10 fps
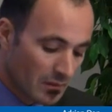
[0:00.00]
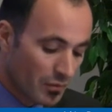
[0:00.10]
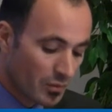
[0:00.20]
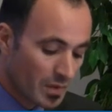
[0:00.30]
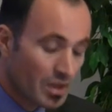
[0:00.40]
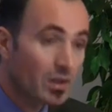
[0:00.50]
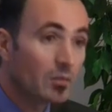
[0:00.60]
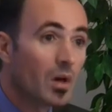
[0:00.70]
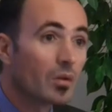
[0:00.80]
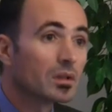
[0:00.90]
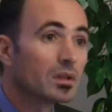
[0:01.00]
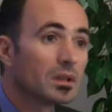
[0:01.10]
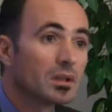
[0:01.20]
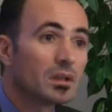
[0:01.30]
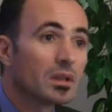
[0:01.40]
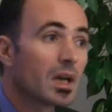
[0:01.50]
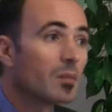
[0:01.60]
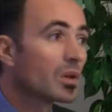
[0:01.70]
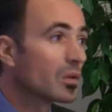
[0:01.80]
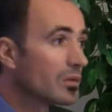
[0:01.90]
information about the
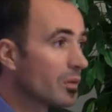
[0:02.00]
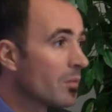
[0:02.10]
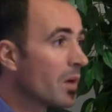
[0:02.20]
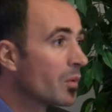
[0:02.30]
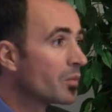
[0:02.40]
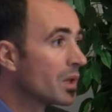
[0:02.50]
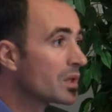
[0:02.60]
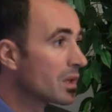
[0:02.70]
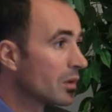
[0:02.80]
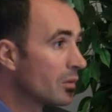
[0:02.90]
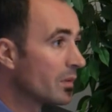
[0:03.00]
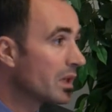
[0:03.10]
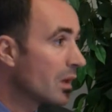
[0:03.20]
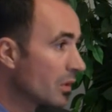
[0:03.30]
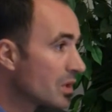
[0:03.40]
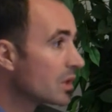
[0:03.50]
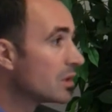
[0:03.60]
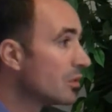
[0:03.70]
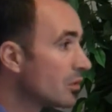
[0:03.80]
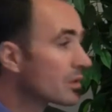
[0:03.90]
number of Roma population in Romania, which
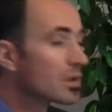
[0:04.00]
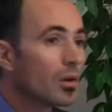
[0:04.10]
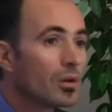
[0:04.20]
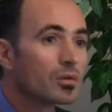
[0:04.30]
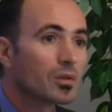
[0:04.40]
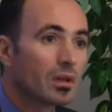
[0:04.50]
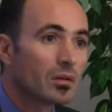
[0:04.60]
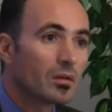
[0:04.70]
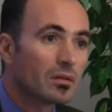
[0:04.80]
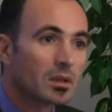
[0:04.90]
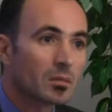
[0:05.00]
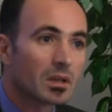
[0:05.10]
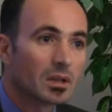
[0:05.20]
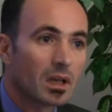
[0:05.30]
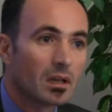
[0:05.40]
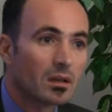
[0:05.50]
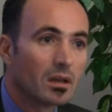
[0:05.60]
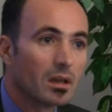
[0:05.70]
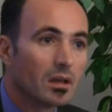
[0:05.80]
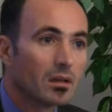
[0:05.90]
is used also in
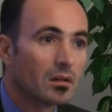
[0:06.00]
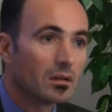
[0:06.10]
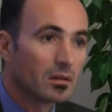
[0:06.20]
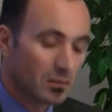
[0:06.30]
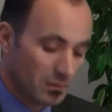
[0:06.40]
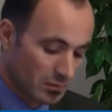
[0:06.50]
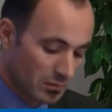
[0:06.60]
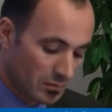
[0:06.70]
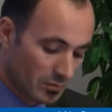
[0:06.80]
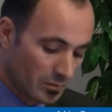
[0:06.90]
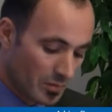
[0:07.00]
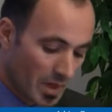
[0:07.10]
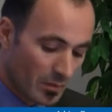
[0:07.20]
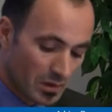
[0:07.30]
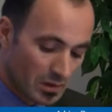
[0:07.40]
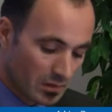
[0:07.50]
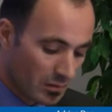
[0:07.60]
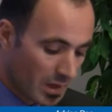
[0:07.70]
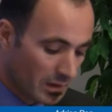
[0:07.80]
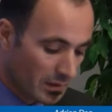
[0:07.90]
governmental papers
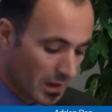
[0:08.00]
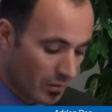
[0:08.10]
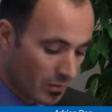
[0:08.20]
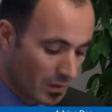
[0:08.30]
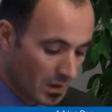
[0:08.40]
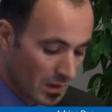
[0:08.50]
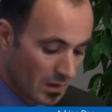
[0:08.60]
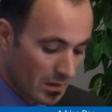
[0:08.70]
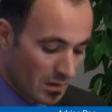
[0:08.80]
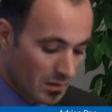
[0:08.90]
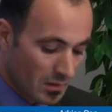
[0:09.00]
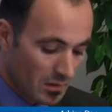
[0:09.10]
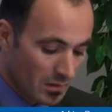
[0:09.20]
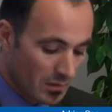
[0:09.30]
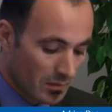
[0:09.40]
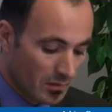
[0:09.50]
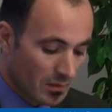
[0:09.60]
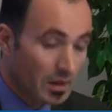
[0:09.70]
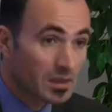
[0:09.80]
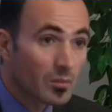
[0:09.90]
right now.
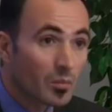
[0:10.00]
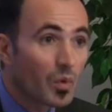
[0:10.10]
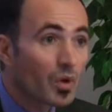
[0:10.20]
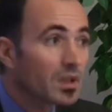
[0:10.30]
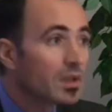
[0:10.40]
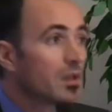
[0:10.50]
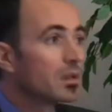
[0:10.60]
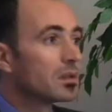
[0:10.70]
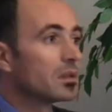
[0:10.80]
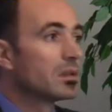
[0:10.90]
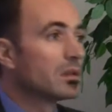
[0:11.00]
It's important,